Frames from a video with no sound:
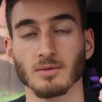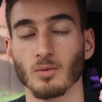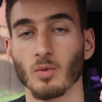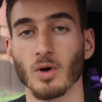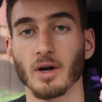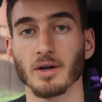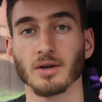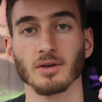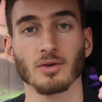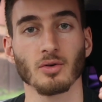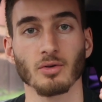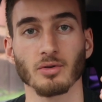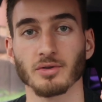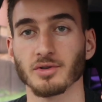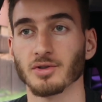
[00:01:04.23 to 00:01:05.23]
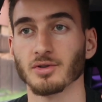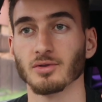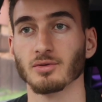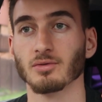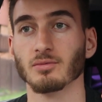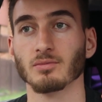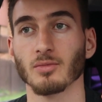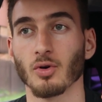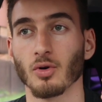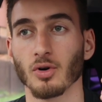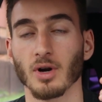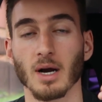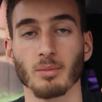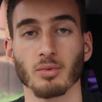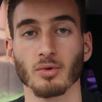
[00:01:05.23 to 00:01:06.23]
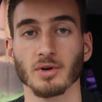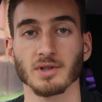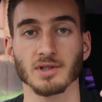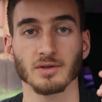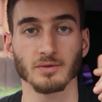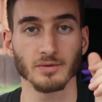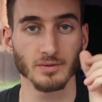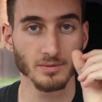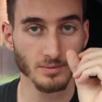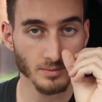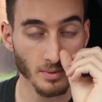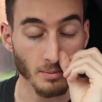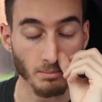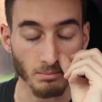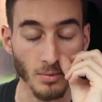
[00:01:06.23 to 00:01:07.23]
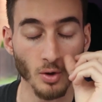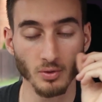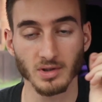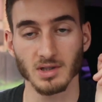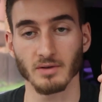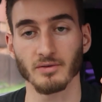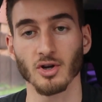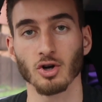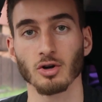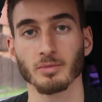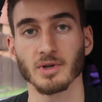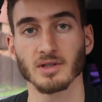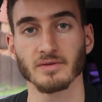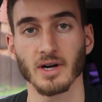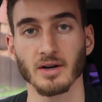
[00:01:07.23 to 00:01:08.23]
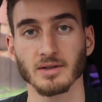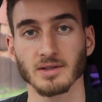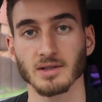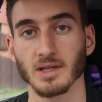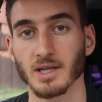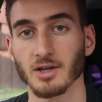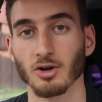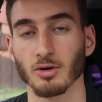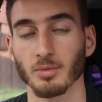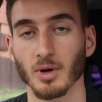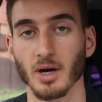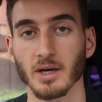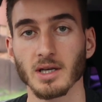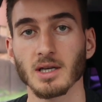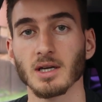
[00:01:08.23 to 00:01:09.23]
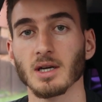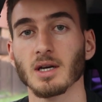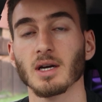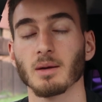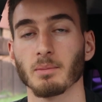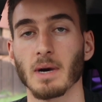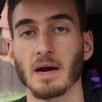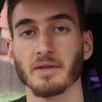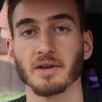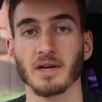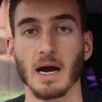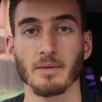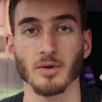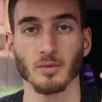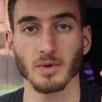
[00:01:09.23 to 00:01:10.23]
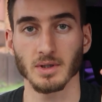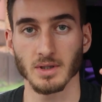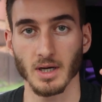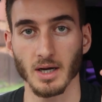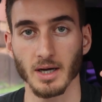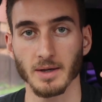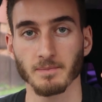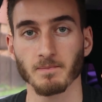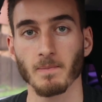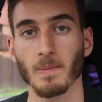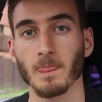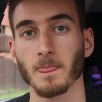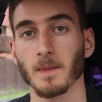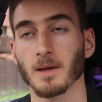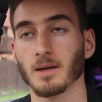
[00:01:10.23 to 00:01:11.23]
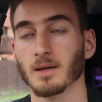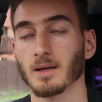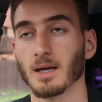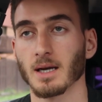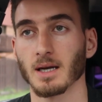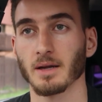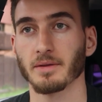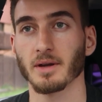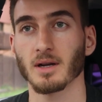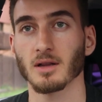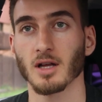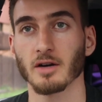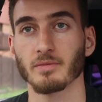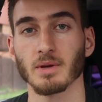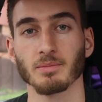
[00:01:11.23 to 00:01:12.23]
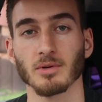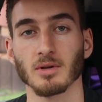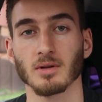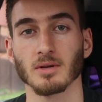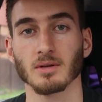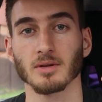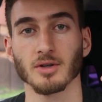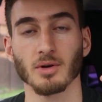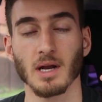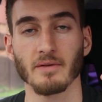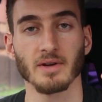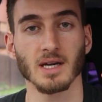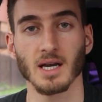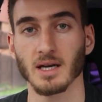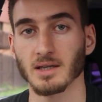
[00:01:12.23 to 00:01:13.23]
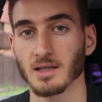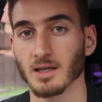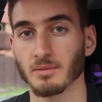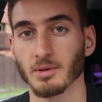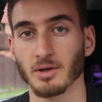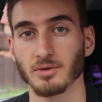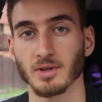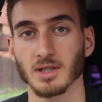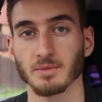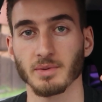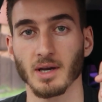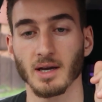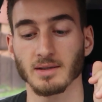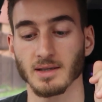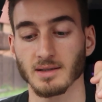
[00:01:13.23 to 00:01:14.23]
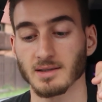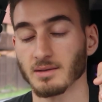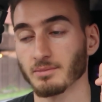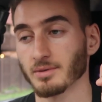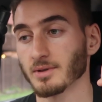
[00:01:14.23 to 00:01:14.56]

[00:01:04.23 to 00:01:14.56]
1 or 2 or upwards of most of the herpes viruses in our body by the time that we die. And I think a lot of people don't have any idea about this because